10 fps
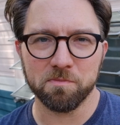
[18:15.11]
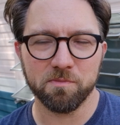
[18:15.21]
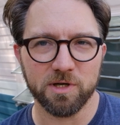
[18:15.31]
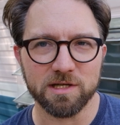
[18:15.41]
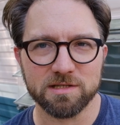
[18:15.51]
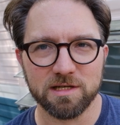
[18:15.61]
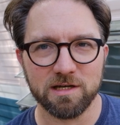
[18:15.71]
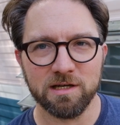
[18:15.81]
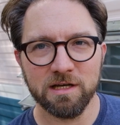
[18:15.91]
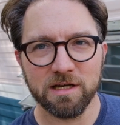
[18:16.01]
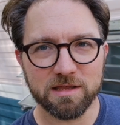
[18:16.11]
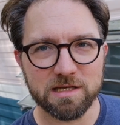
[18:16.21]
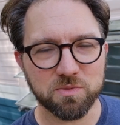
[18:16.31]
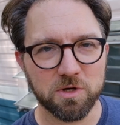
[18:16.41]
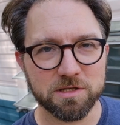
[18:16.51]
But
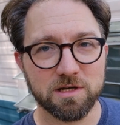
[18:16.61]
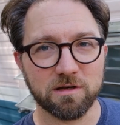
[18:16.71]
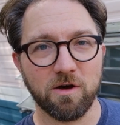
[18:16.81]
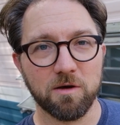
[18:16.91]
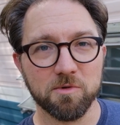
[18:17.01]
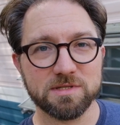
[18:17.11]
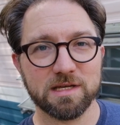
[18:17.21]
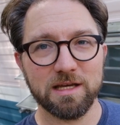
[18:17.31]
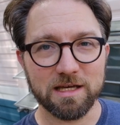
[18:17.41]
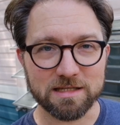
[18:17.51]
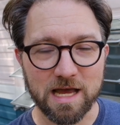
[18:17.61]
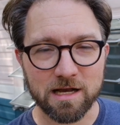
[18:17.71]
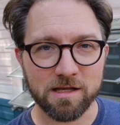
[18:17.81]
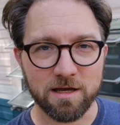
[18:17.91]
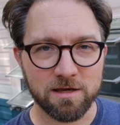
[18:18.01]
this one took almost
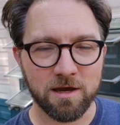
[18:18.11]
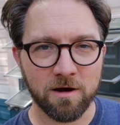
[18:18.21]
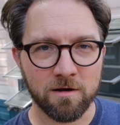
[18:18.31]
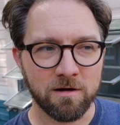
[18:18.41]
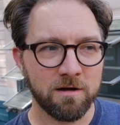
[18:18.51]
exactly a year.